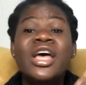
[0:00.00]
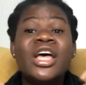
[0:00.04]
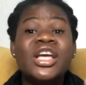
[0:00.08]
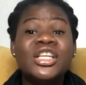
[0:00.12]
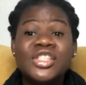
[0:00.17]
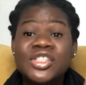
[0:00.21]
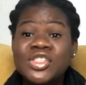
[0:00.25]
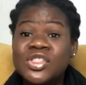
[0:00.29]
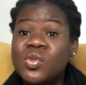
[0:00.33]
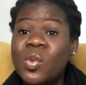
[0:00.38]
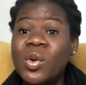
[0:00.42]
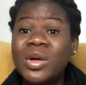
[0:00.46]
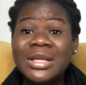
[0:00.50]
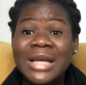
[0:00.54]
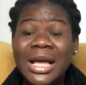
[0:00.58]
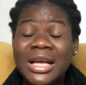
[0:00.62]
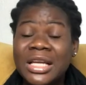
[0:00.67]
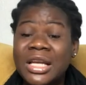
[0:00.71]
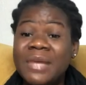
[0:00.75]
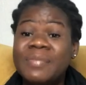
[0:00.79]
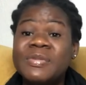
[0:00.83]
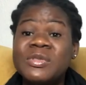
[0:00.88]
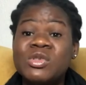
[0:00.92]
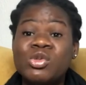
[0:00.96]
She's the one
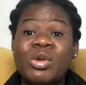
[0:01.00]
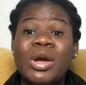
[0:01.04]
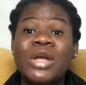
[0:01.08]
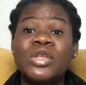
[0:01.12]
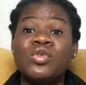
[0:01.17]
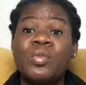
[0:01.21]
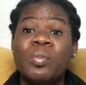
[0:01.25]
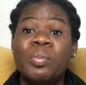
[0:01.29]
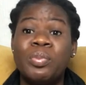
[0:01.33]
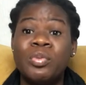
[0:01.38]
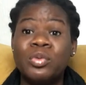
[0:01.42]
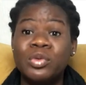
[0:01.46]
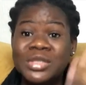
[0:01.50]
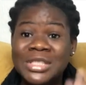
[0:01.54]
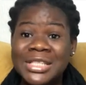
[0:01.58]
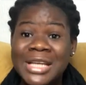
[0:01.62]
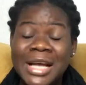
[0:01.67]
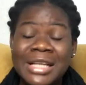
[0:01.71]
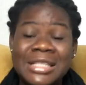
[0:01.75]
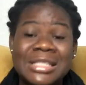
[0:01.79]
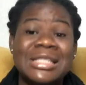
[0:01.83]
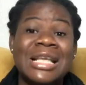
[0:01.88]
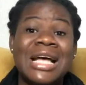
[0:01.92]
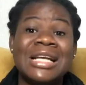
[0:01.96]
that keeps trying to
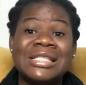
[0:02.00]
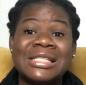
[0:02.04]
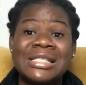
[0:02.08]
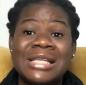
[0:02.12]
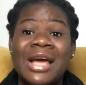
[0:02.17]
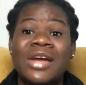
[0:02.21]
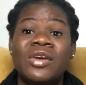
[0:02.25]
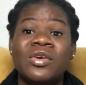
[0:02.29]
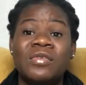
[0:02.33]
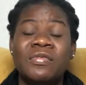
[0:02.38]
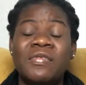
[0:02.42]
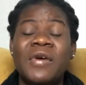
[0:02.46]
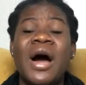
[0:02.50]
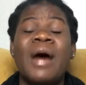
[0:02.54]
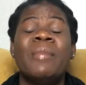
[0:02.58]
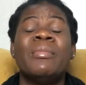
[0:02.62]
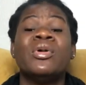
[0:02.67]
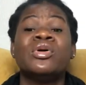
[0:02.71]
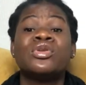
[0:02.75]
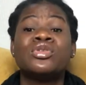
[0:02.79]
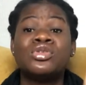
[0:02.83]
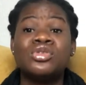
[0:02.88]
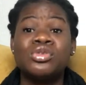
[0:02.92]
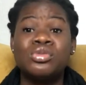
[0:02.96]
project that side of her.
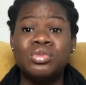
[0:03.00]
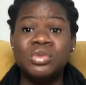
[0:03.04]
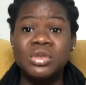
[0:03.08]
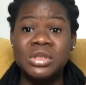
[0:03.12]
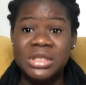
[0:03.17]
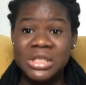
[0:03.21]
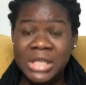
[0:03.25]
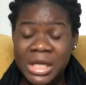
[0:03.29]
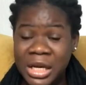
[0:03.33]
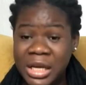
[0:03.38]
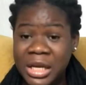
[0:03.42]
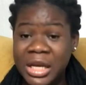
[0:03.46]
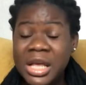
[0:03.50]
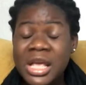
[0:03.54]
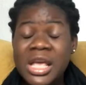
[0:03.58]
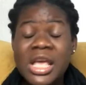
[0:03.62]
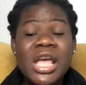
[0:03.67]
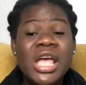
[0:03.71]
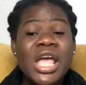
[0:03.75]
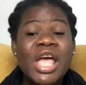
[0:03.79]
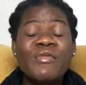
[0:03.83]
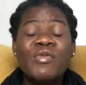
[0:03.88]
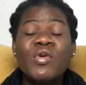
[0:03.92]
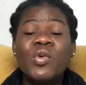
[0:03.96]
But today,
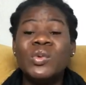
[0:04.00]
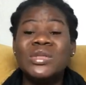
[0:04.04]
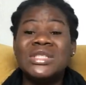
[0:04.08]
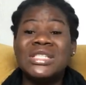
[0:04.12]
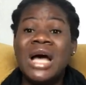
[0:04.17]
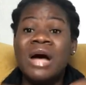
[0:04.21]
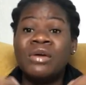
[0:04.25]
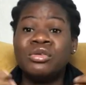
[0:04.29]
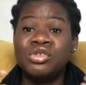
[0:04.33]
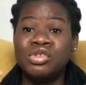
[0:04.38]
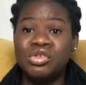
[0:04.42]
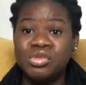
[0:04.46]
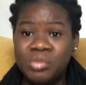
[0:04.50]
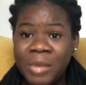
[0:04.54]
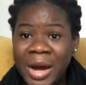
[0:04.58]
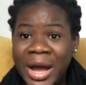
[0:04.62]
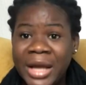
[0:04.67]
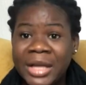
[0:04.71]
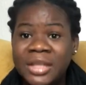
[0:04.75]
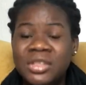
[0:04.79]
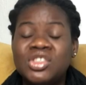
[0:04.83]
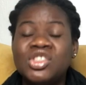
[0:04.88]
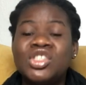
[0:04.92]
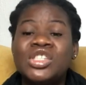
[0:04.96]
even without
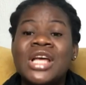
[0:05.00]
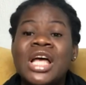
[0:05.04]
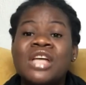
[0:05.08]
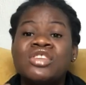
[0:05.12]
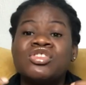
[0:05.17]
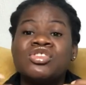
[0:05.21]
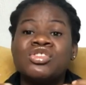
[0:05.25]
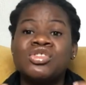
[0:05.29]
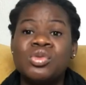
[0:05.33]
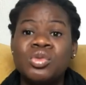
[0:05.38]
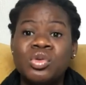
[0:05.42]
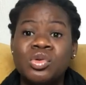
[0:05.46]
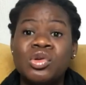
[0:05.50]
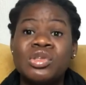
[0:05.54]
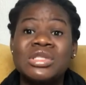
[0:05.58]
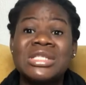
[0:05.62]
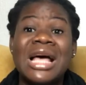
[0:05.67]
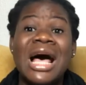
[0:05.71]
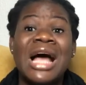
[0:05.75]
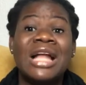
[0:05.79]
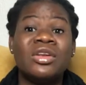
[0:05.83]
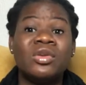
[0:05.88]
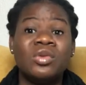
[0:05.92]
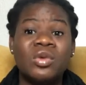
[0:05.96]
trying, she has shown
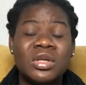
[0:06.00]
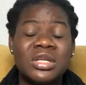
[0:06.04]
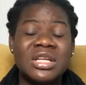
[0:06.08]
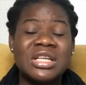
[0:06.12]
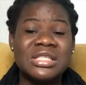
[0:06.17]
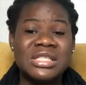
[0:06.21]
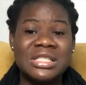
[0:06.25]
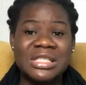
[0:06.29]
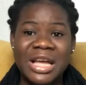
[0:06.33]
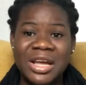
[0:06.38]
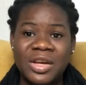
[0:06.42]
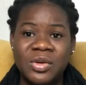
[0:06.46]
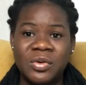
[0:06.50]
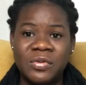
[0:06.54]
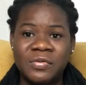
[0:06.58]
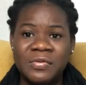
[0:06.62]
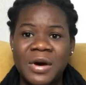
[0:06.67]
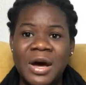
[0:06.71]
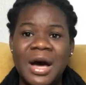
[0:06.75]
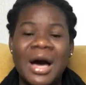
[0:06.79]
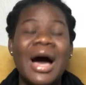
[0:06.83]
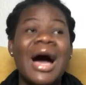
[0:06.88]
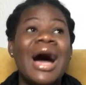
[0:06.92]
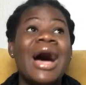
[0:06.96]
us another side of her.